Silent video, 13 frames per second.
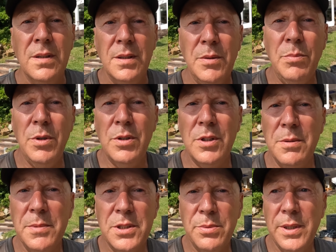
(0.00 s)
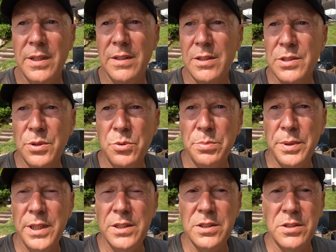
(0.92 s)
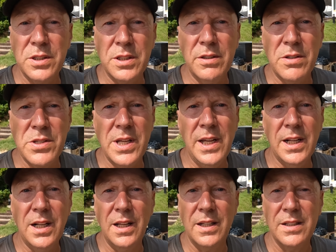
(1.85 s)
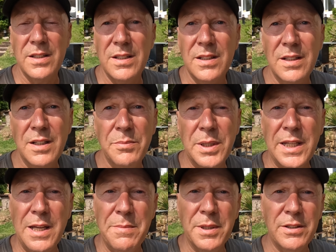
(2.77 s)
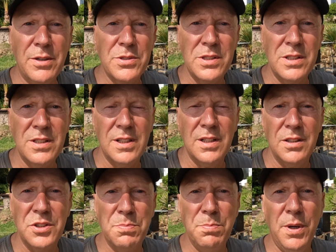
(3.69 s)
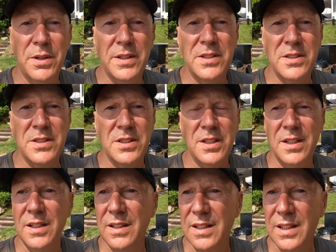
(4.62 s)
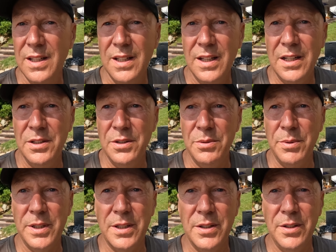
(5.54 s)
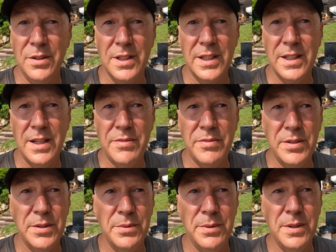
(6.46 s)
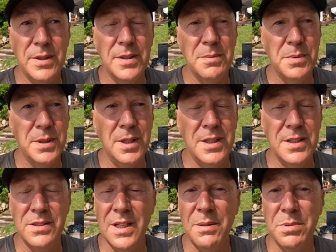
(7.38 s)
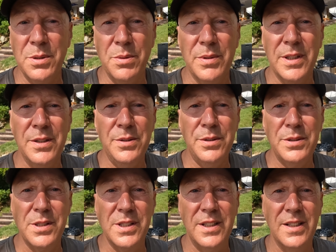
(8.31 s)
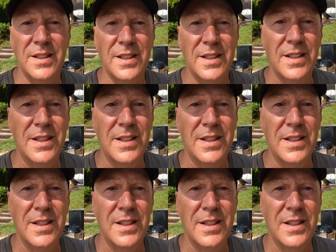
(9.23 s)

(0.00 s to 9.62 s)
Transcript: I'm walking between the 2 beaches across the headland, and we came across this little spot, this, I don't know what you call it, a cafe or what, but it's absolutely gorgeous here.